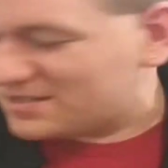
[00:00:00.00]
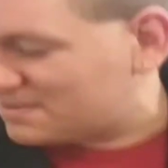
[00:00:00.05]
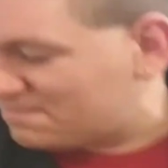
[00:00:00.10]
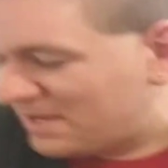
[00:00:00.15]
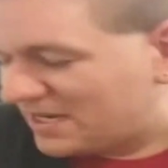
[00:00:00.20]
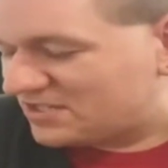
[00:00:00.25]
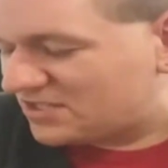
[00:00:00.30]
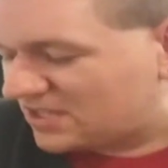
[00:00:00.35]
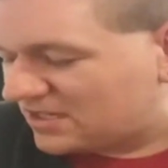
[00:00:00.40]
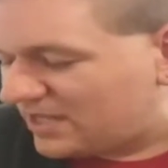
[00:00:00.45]

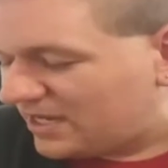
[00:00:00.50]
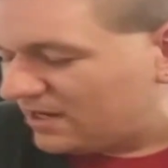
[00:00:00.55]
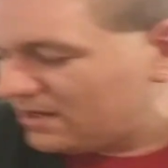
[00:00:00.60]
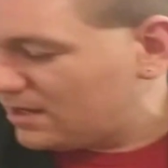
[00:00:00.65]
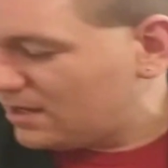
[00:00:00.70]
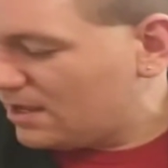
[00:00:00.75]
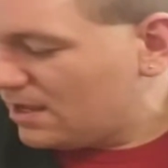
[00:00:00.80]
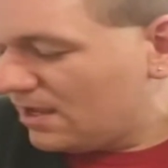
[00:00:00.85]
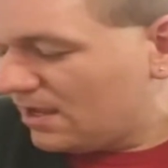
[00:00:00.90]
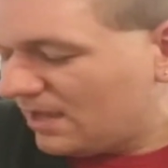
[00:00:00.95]
basically.
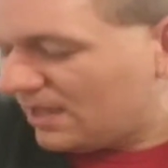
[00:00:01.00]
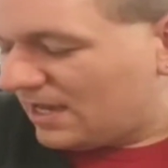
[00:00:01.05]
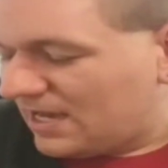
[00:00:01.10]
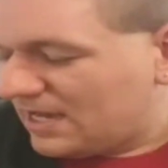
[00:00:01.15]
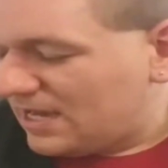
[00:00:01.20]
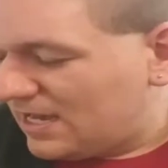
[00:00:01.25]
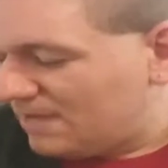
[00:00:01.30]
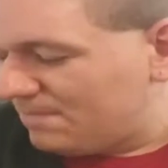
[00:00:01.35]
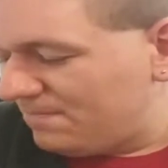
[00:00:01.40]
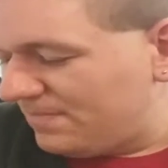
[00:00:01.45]

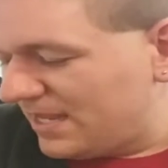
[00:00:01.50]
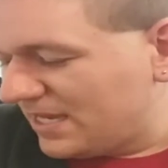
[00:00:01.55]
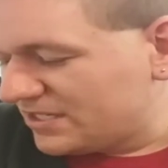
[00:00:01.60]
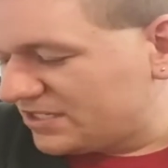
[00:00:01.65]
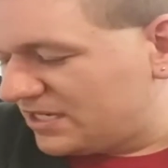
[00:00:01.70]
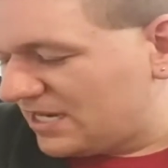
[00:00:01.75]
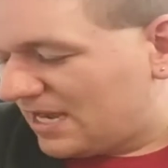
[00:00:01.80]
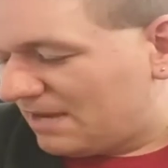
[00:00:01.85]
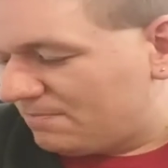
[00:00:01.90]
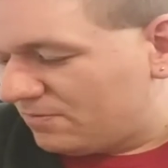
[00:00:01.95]

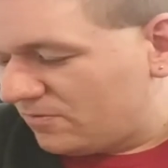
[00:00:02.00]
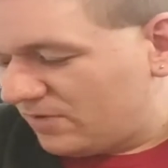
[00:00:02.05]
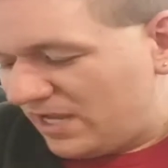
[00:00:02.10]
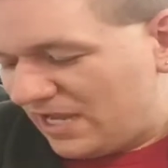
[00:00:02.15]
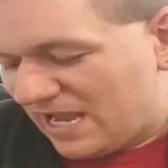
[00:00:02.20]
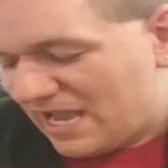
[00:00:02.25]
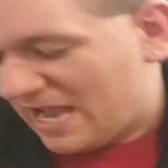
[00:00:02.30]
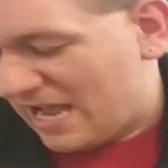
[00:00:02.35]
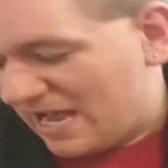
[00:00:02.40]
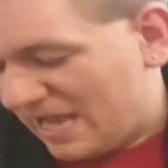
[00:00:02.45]
Next up, we
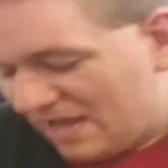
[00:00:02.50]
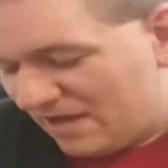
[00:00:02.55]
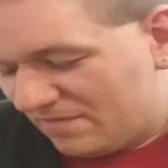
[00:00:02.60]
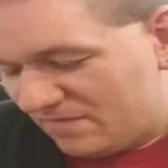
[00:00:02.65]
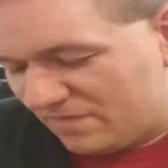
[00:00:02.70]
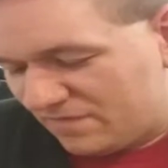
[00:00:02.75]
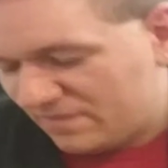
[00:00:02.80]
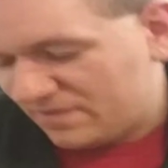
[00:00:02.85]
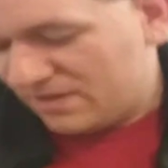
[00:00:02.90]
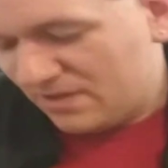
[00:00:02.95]
have
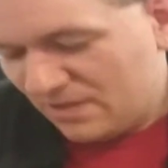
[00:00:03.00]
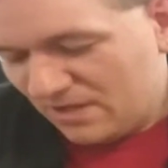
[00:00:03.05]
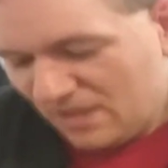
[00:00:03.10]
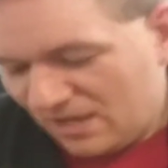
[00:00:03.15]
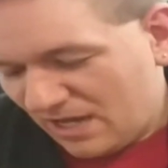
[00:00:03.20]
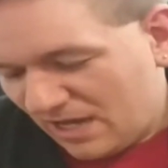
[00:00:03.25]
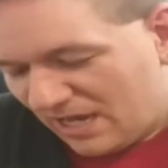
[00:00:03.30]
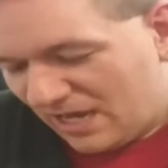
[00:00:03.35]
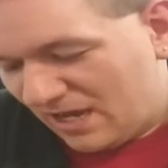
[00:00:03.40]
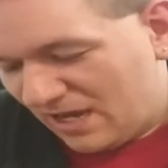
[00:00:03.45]

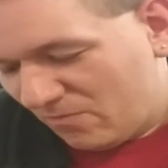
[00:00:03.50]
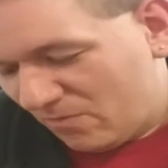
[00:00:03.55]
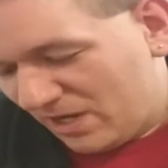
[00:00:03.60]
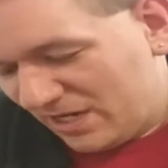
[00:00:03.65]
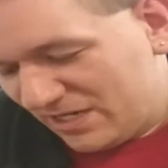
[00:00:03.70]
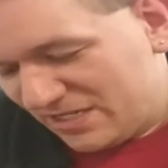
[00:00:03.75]
1